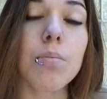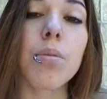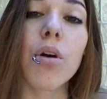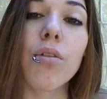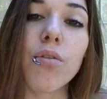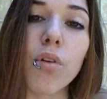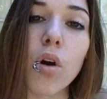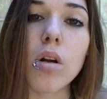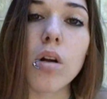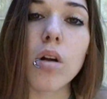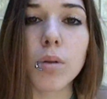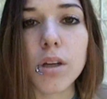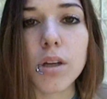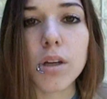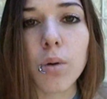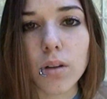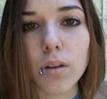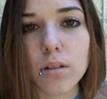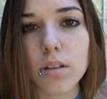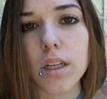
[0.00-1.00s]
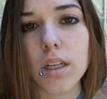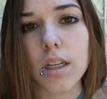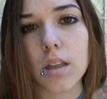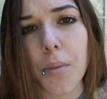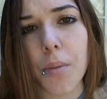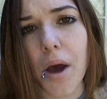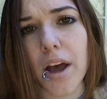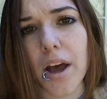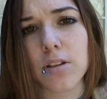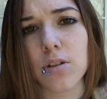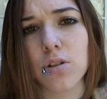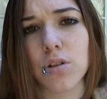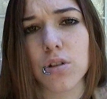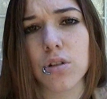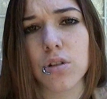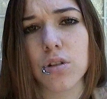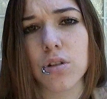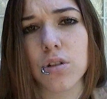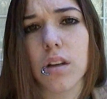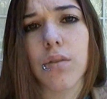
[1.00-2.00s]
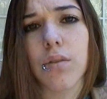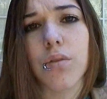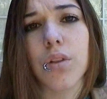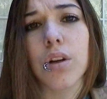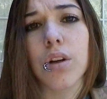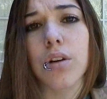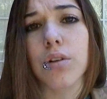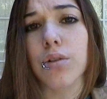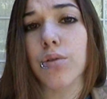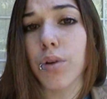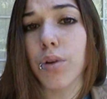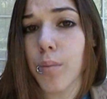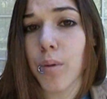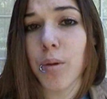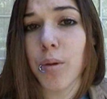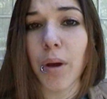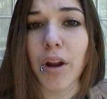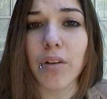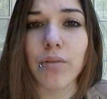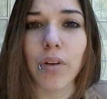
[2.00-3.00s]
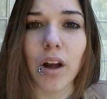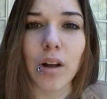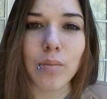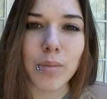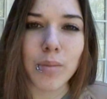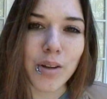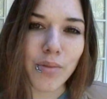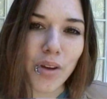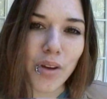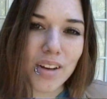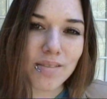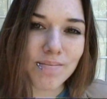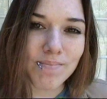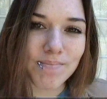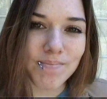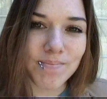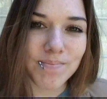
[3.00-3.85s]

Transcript: Preferably while sitting in the passenger seat of their creepy pedophile minivan.